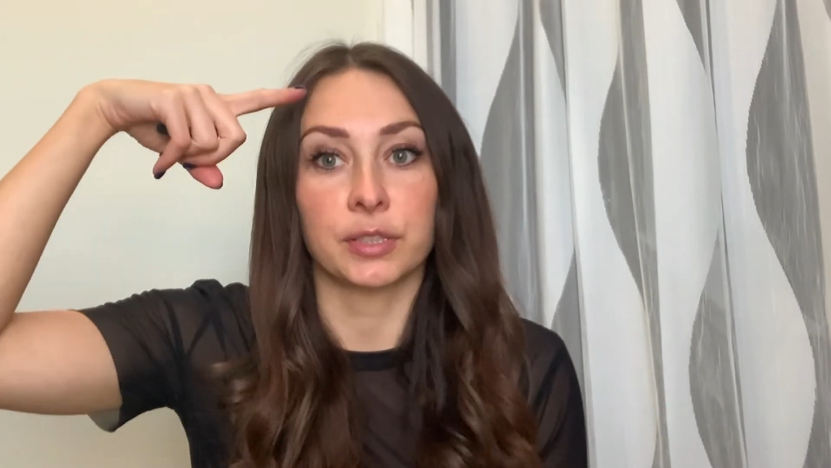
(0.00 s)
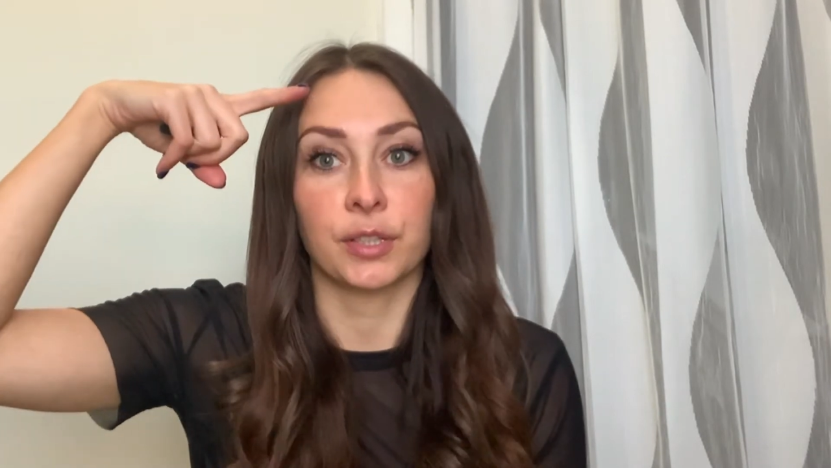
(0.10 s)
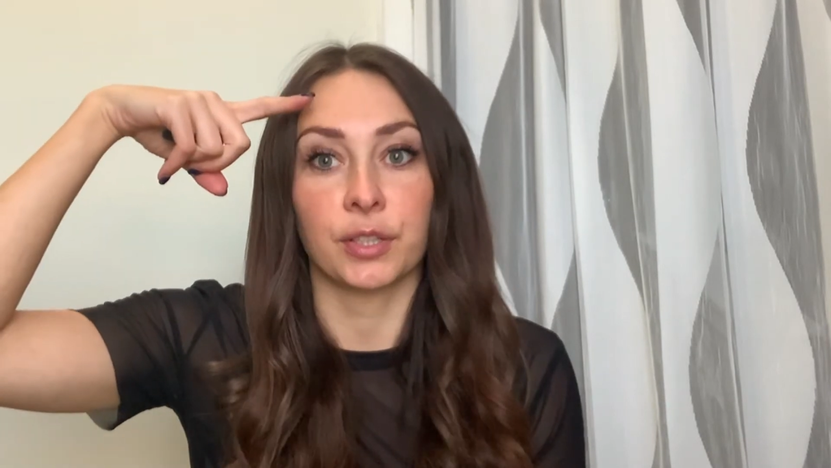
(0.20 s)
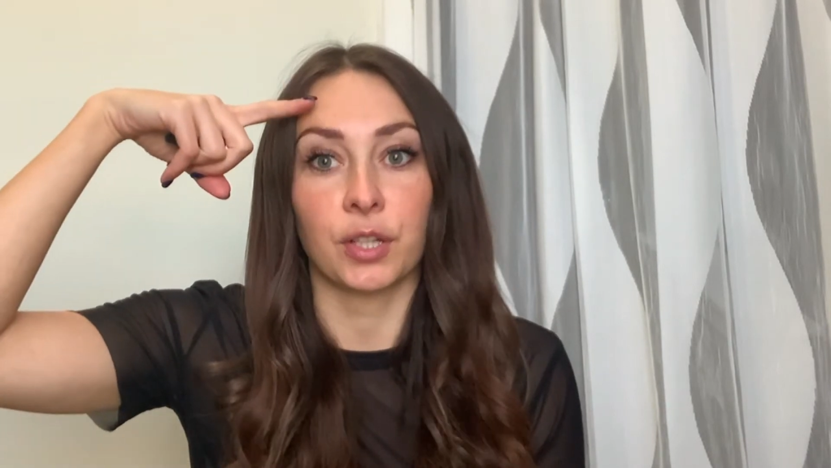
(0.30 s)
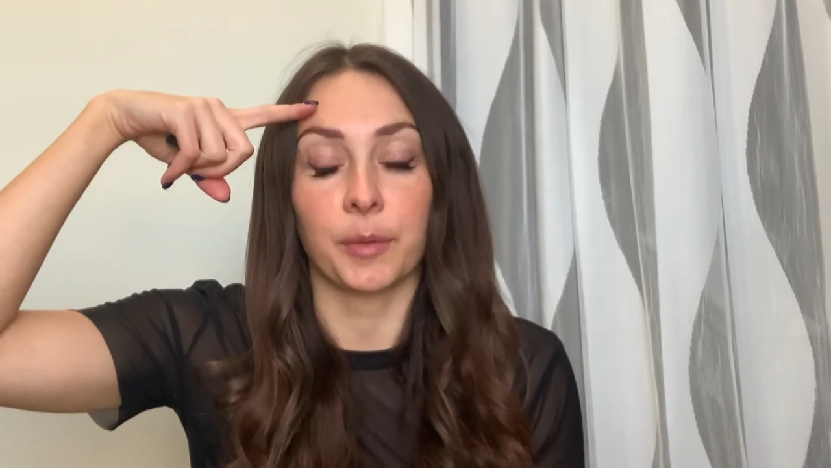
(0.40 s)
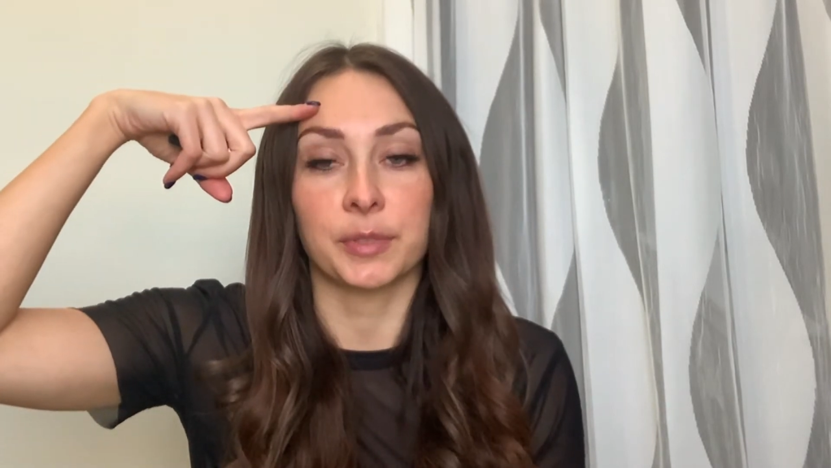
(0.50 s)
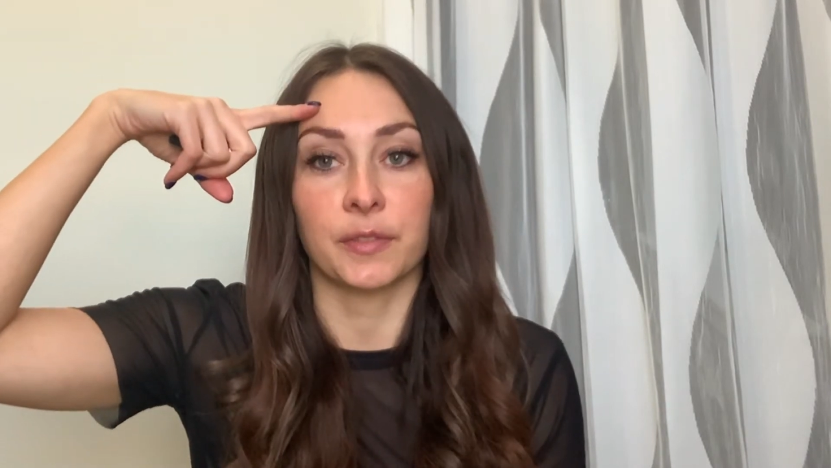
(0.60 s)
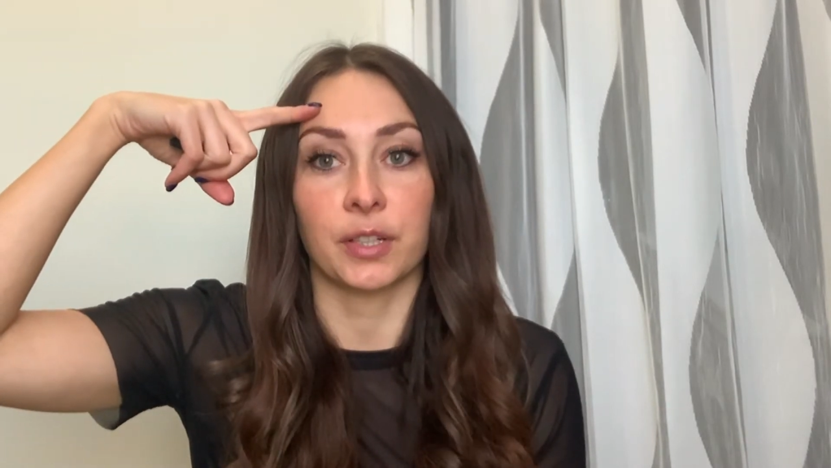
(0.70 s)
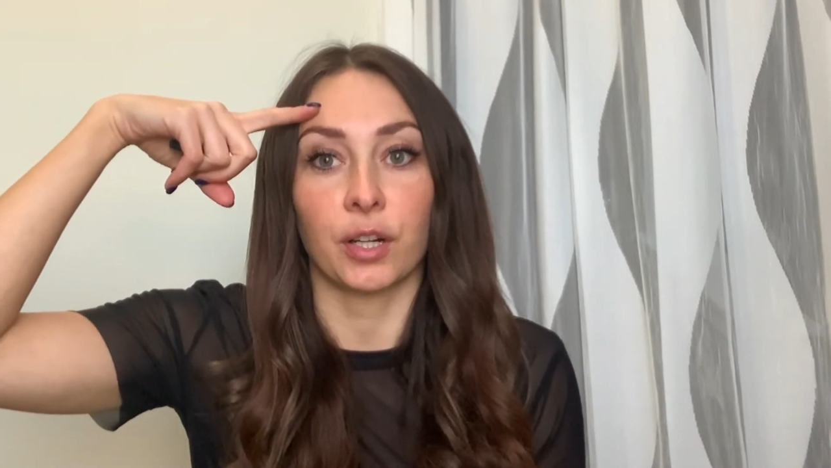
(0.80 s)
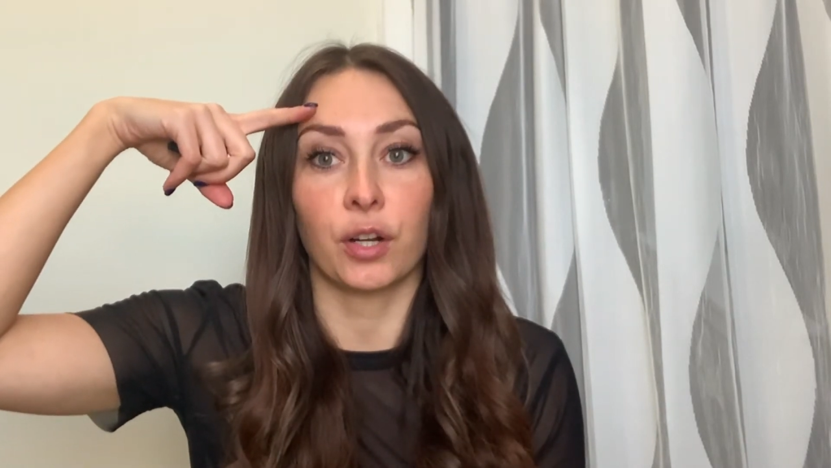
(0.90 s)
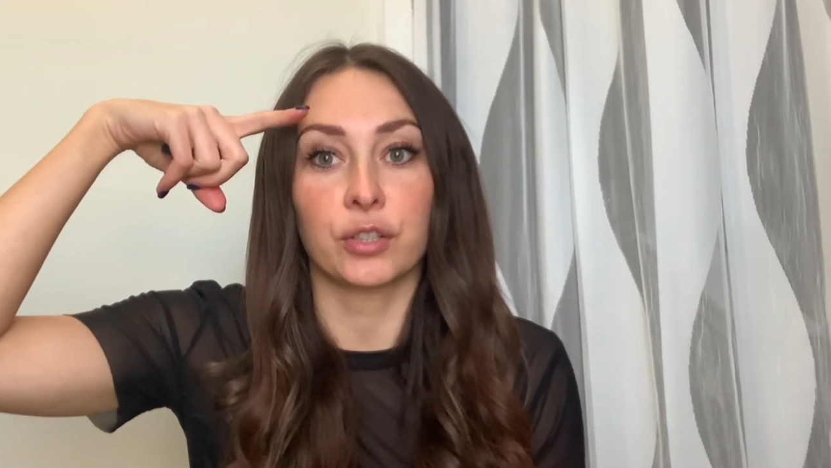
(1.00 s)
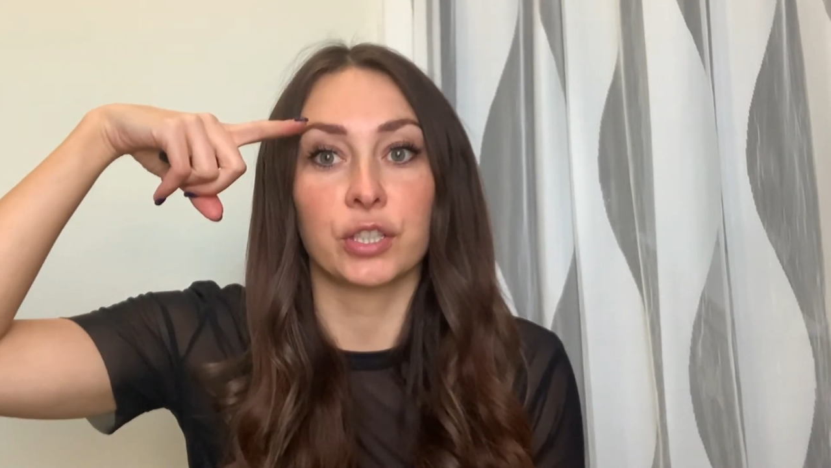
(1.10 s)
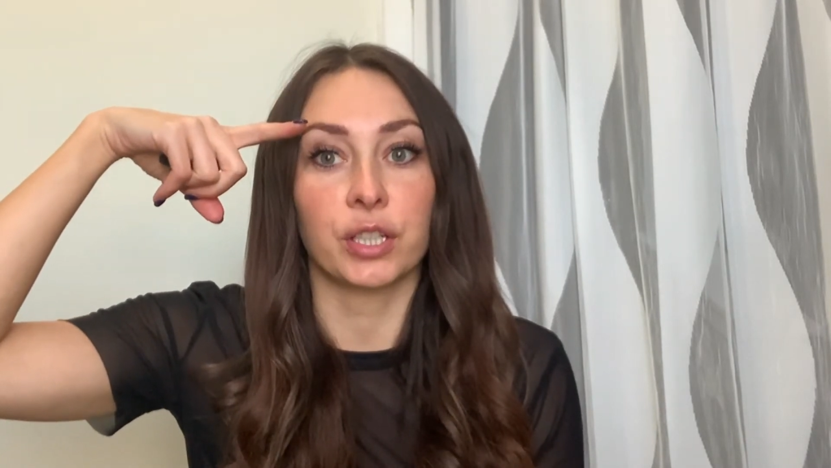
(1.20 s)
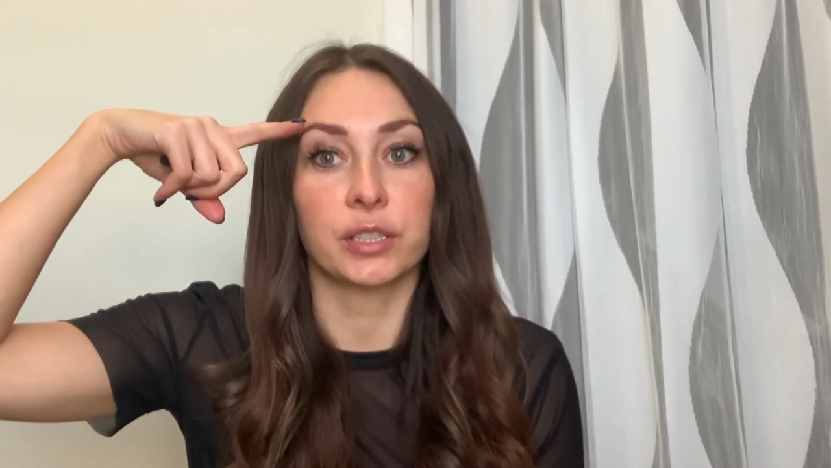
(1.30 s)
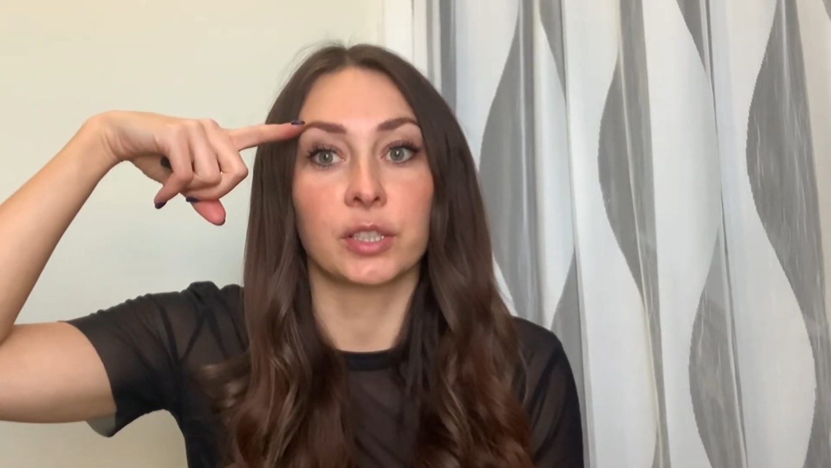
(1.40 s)
the tops of their
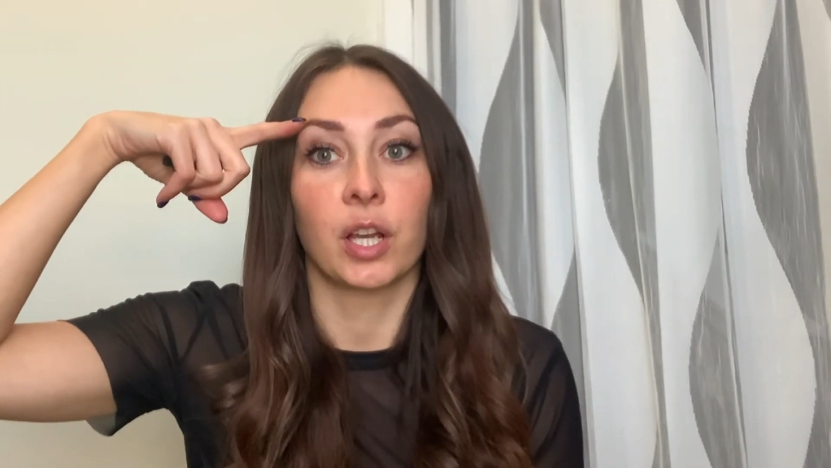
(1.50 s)
arches,